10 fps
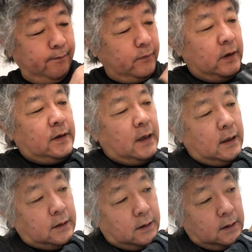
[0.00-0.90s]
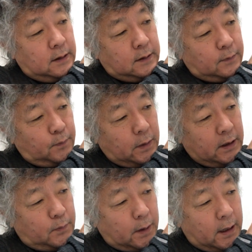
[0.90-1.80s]
this actually is
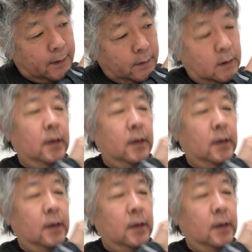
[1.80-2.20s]
made by